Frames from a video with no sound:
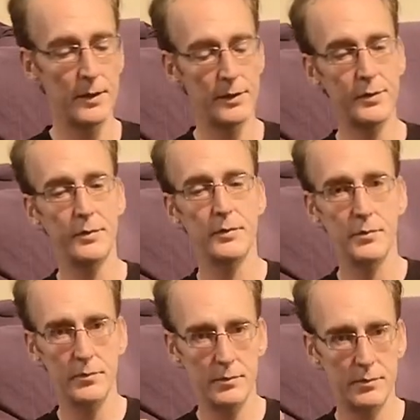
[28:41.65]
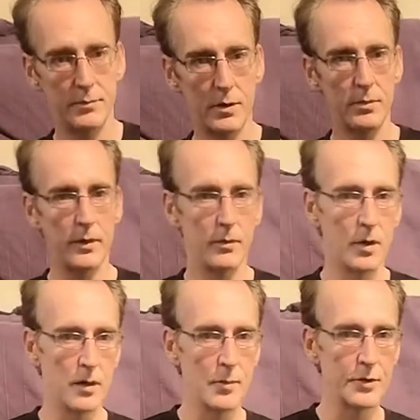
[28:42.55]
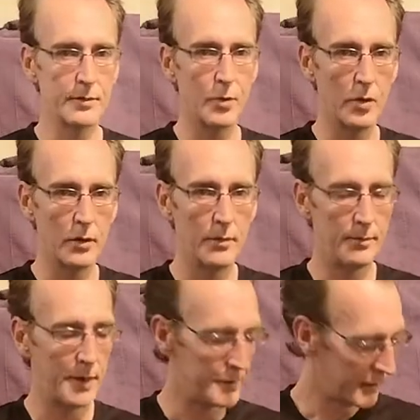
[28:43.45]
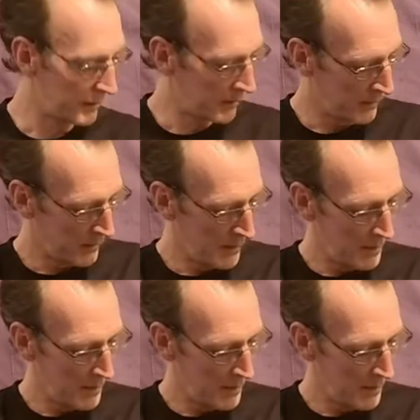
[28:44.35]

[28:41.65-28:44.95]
because probably one of the most important bits of gear.